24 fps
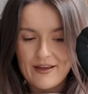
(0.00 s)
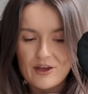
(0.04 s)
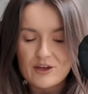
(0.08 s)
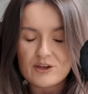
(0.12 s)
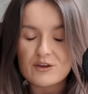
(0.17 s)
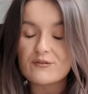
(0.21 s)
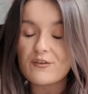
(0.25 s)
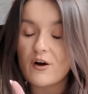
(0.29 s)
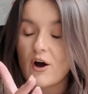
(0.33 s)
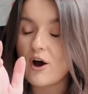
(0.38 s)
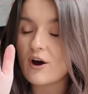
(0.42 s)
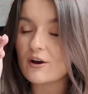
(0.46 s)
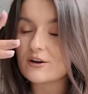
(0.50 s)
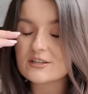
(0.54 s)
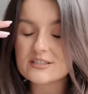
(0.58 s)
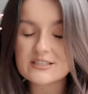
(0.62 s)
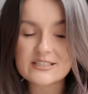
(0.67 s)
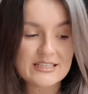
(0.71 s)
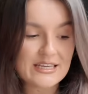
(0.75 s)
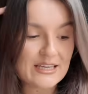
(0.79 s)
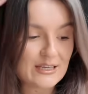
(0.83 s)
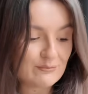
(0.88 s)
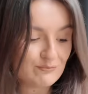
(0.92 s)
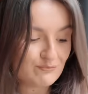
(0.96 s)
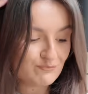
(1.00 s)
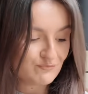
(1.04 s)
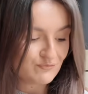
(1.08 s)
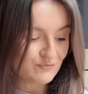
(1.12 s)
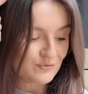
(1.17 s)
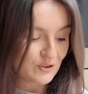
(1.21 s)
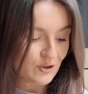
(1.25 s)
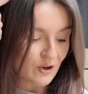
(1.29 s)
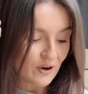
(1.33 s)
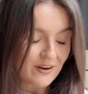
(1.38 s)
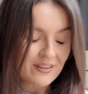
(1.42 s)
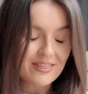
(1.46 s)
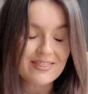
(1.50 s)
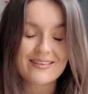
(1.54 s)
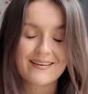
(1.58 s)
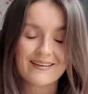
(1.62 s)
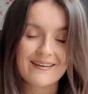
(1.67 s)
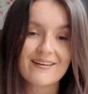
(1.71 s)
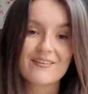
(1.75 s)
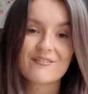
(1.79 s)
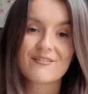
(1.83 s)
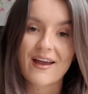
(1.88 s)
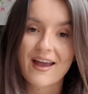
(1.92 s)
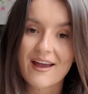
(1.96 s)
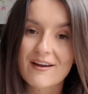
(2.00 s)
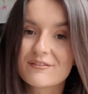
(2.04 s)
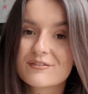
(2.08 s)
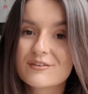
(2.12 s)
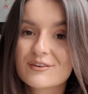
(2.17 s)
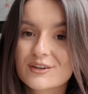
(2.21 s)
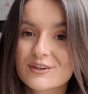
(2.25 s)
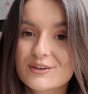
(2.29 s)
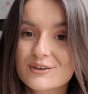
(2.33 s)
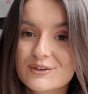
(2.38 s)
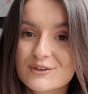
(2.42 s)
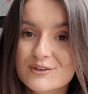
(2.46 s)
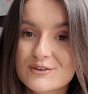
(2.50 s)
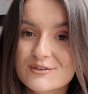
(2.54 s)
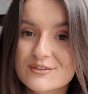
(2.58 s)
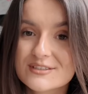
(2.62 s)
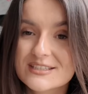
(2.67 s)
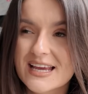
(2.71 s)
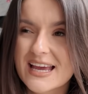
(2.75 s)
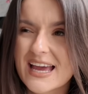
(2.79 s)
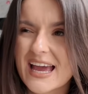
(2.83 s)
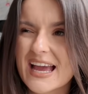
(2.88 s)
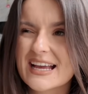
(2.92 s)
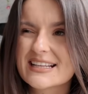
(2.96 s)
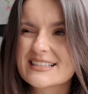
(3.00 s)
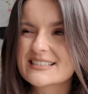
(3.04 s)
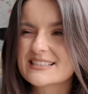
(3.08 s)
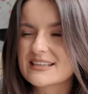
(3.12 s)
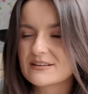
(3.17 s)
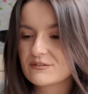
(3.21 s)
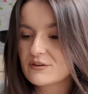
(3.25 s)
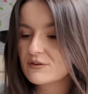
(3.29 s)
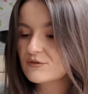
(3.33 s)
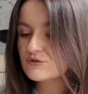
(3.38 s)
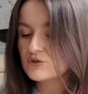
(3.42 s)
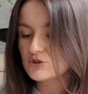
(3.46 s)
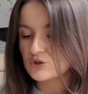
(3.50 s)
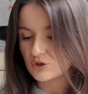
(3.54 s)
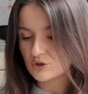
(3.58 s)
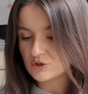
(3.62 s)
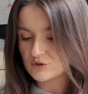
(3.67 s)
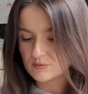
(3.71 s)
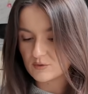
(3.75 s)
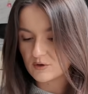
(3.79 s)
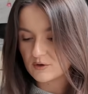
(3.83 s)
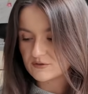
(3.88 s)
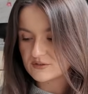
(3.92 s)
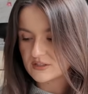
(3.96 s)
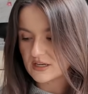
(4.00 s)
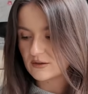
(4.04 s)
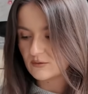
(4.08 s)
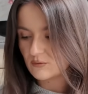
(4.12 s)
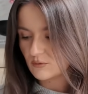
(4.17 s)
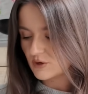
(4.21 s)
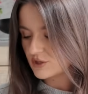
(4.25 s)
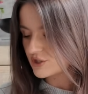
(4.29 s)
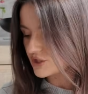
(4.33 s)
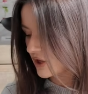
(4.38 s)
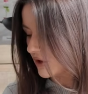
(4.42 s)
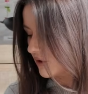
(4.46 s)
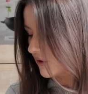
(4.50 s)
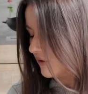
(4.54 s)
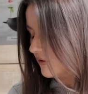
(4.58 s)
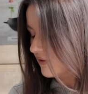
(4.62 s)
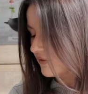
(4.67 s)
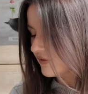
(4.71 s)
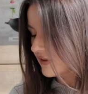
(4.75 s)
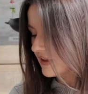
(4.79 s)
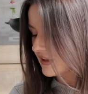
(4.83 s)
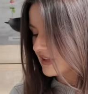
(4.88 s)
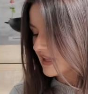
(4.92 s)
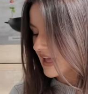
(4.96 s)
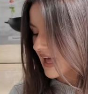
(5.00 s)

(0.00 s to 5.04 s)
You've got to think of everything you use. It's as if you've just moved in, which I love.